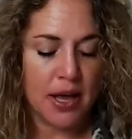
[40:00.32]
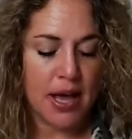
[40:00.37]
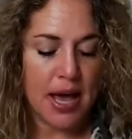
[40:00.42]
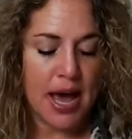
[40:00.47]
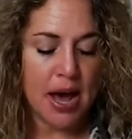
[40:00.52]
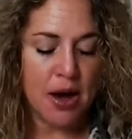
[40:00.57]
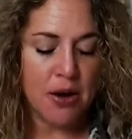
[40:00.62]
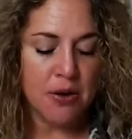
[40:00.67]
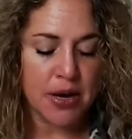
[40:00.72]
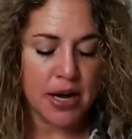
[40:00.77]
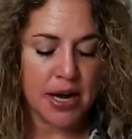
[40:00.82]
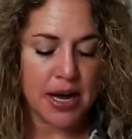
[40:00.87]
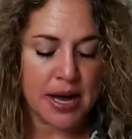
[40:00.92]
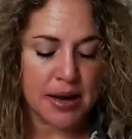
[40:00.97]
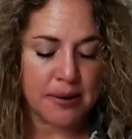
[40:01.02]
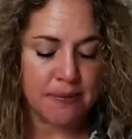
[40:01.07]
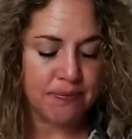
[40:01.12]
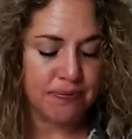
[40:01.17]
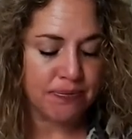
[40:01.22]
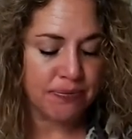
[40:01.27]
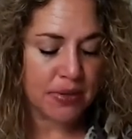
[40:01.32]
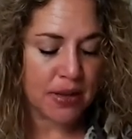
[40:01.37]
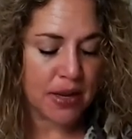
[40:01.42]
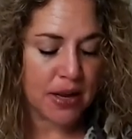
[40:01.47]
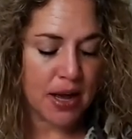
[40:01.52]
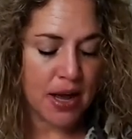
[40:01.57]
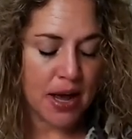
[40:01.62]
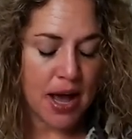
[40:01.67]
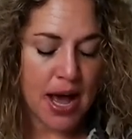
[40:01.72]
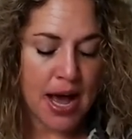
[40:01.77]
How come?
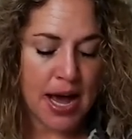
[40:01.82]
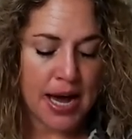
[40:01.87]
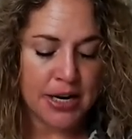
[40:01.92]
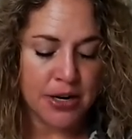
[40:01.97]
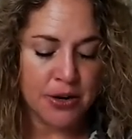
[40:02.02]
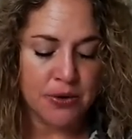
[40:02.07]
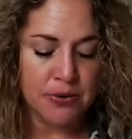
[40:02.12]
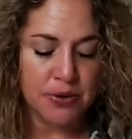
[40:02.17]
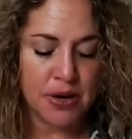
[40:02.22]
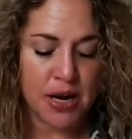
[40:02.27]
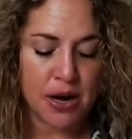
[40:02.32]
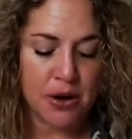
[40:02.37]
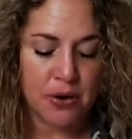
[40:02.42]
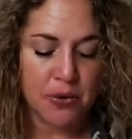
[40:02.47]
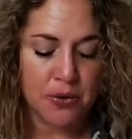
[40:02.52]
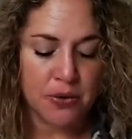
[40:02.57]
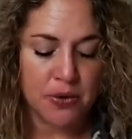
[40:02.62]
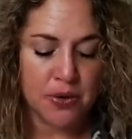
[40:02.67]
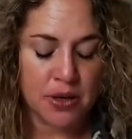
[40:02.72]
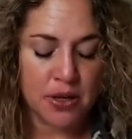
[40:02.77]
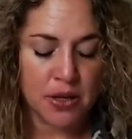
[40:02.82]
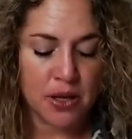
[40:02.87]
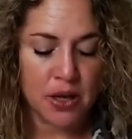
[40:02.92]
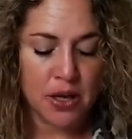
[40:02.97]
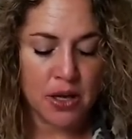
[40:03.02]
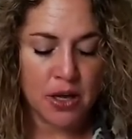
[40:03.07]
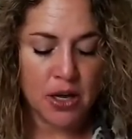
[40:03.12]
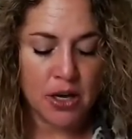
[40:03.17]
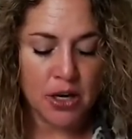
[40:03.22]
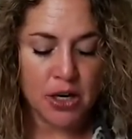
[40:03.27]
I don't know.
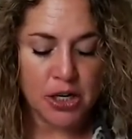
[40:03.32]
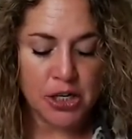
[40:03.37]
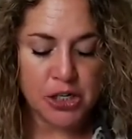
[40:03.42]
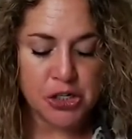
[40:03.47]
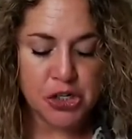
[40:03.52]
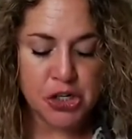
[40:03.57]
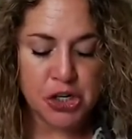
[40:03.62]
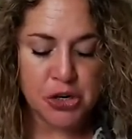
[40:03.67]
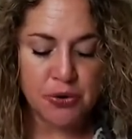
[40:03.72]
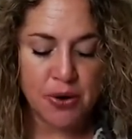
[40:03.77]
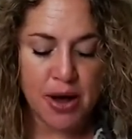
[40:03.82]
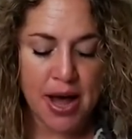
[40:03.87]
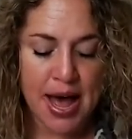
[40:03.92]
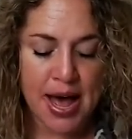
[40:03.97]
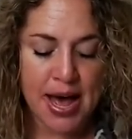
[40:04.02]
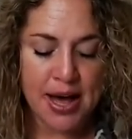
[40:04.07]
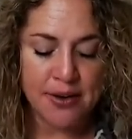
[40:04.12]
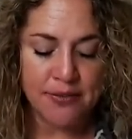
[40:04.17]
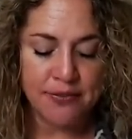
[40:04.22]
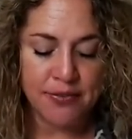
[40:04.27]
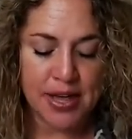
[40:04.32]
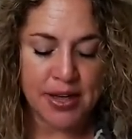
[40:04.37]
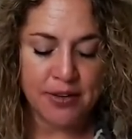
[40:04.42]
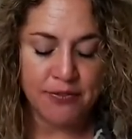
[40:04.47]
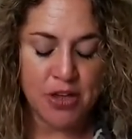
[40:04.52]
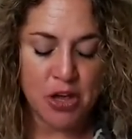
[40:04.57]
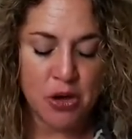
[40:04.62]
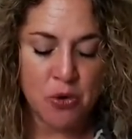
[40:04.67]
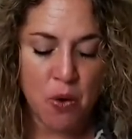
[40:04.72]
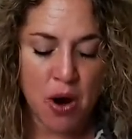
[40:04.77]
Could you have
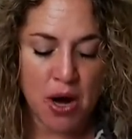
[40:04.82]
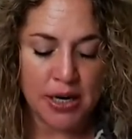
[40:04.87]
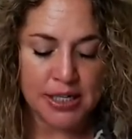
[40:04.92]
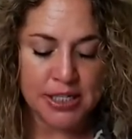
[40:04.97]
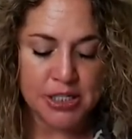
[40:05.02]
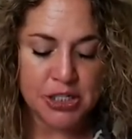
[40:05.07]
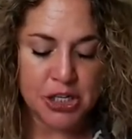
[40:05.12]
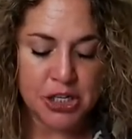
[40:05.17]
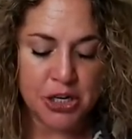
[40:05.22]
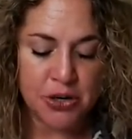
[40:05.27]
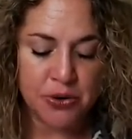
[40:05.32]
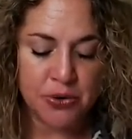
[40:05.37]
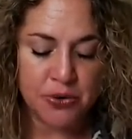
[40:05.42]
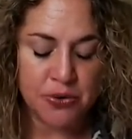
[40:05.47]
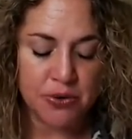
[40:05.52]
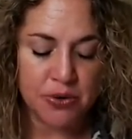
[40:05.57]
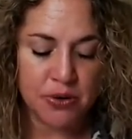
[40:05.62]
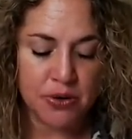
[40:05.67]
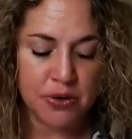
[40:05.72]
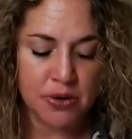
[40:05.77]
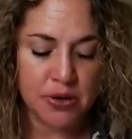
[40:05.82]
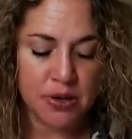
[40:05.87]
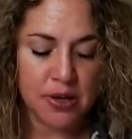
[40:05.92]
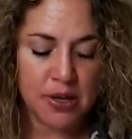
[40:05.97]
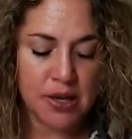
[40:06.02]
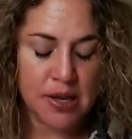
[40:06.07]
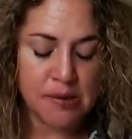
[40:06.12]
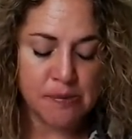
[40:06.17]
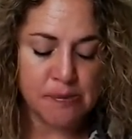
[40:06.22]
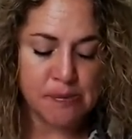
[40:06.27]
if you wanted to?
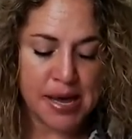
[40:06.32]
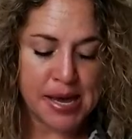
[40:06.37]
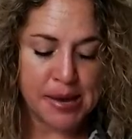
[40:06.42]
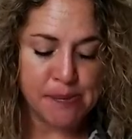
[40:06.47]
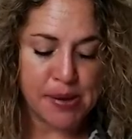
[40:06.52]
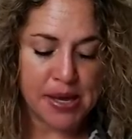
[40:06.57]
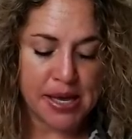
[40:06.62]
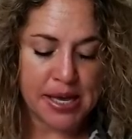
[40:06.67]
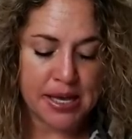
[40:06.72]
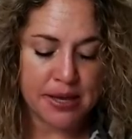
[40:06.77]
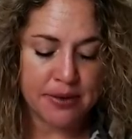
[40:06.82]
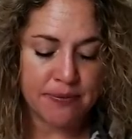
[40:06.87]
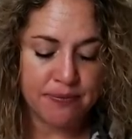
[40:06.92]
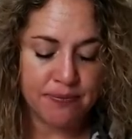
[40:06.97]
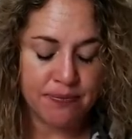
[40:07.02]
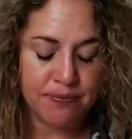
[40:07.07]
Maybe.